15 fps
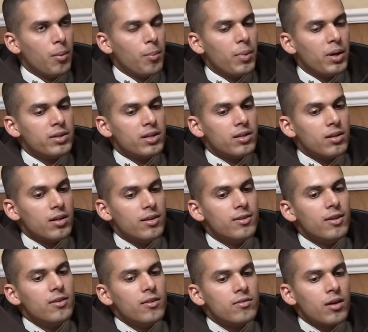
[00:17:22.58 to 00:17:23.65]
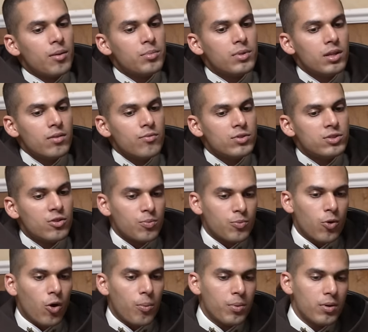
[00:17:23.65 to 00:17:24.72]
But then, this is something which is
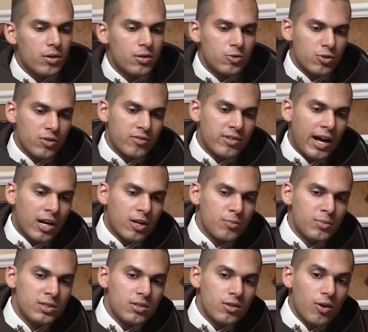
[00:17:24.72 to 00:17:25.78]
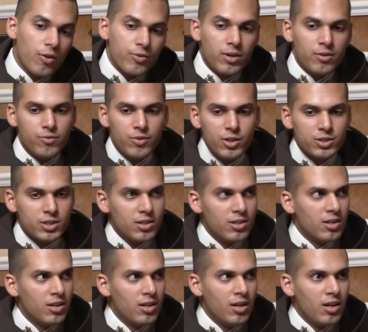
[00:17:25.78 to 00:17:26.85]
proper to the sacrament of
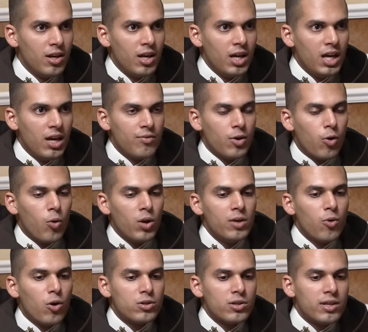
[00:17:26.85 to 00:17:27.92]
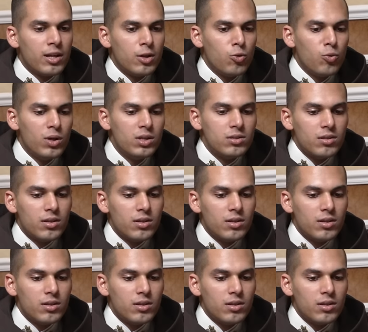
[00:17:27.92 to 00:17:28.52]
confession. If the holy water can do it,